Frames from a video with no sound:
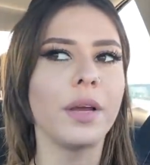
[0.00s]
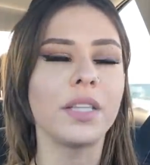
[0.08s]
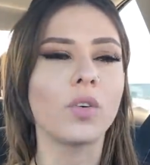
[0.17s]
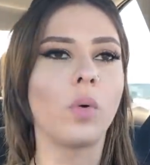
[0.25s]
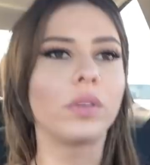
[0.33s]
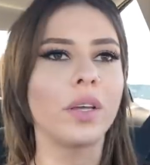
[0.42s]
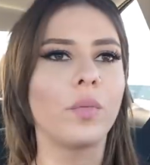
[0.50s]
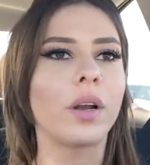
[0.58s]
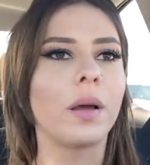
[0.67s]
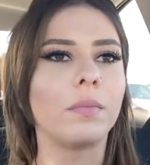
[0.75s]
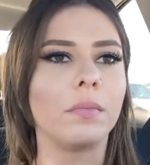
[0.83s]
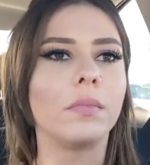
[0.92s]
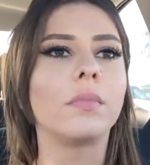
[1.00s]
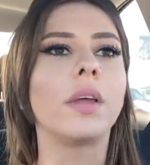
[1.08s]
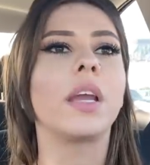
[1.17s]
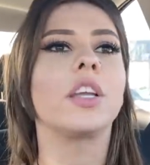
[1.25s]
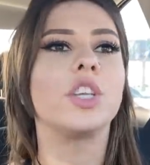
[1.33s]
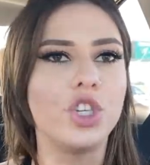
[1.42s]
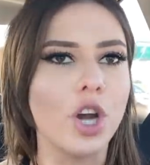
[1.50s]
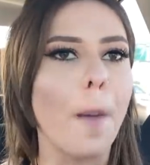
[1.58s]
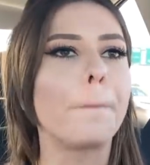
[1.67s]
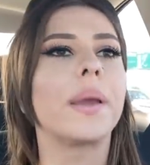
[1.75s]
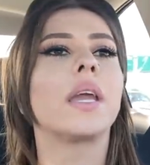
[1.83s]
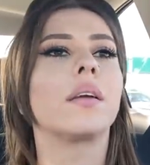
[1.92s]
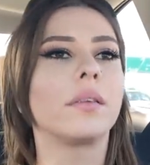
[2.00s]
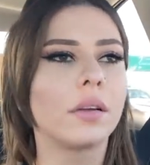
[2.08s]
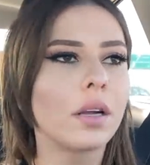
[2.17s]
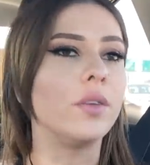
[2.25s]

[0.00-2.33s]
It's only when I'm like jumping